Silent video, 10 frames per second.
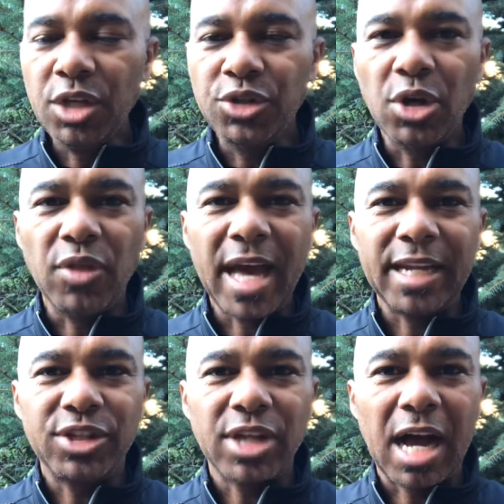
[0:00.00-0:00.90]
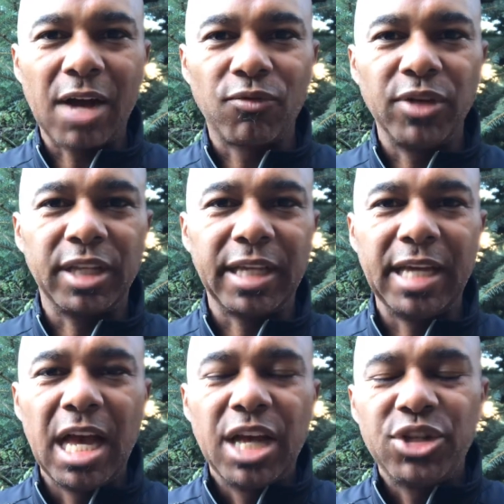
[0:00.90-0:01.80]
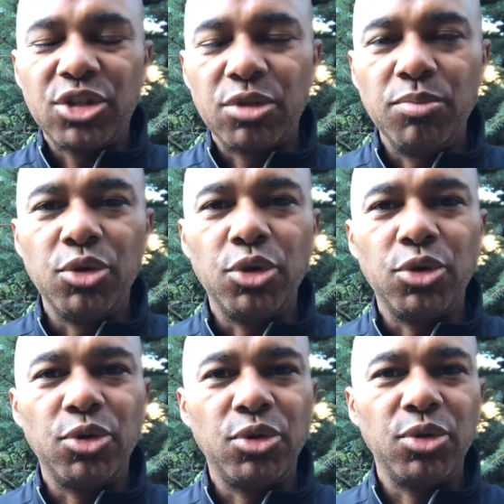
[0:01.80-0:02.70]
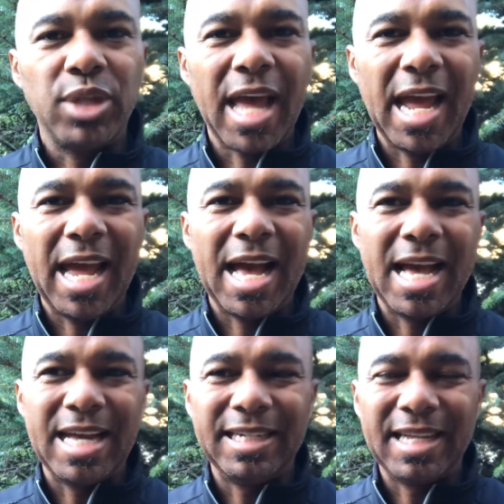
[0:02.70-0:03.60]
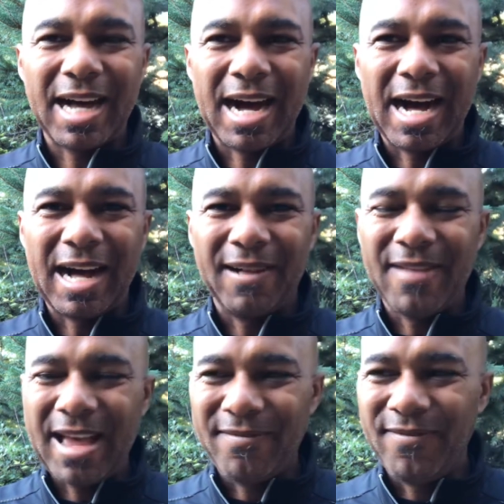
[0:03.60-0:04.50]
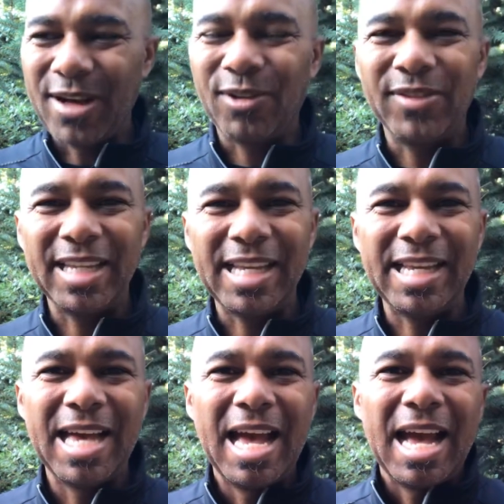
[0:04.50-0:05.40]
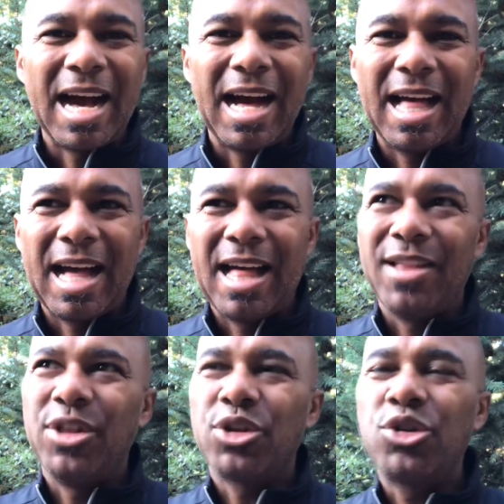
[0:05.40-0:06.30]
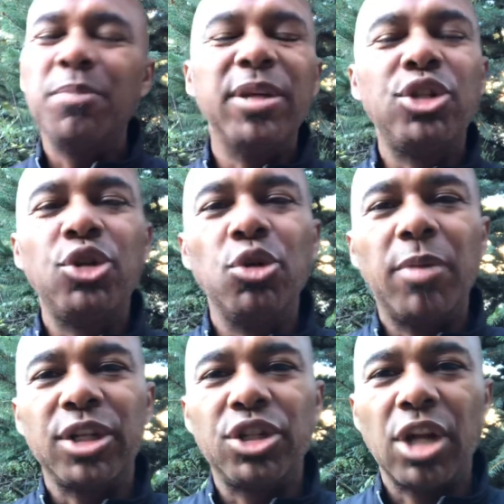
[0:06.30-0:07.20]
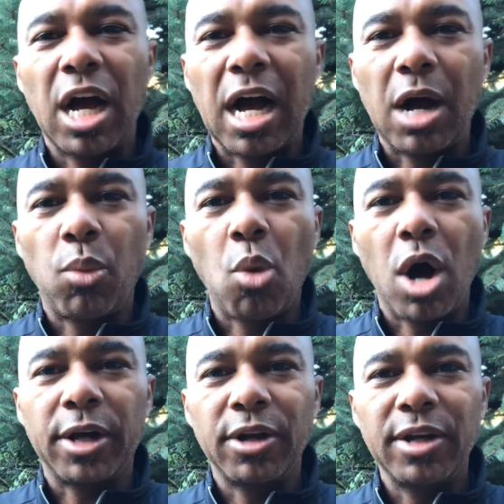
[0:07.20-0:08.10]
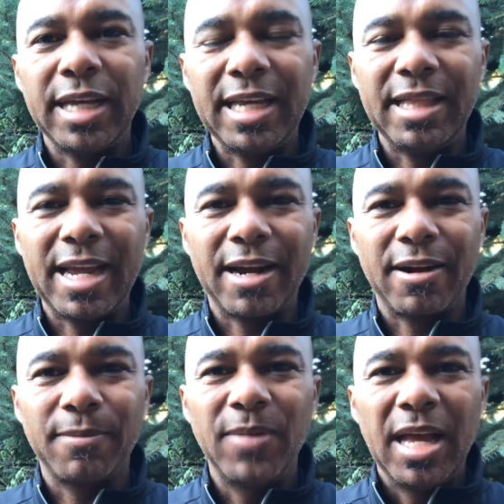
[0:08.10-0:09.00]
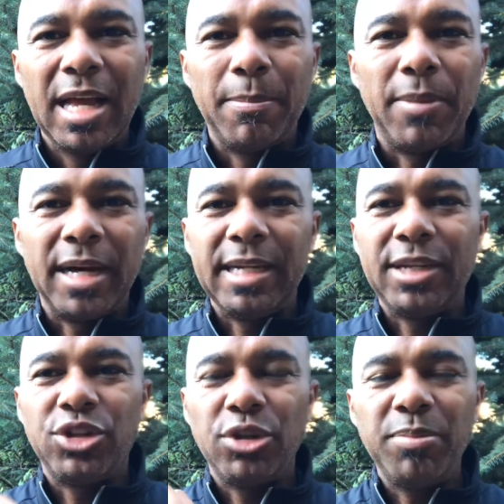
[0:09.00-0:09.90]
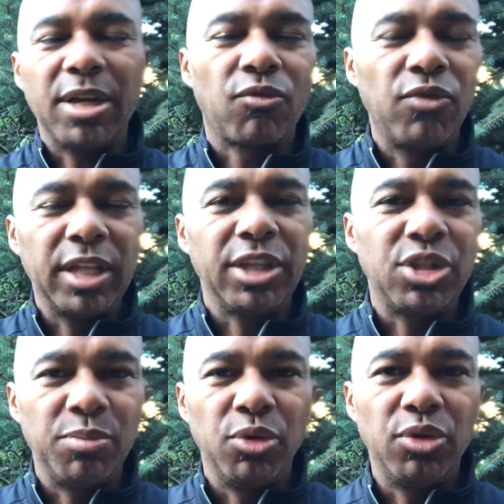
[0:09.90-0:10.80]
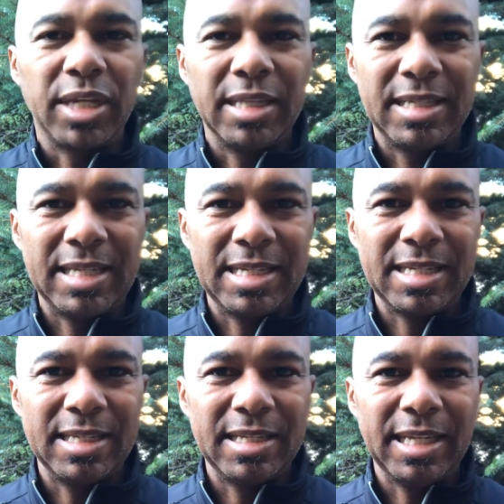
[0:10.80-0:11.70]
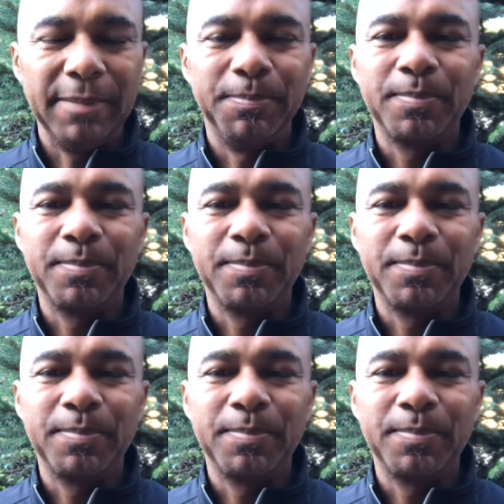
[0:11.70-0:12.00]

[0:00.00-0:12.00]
so that it's uh, really smooth and, uh, and velvety. Uh, there shouldn't be too much uh, water in there, but it should be a really smooth consistency.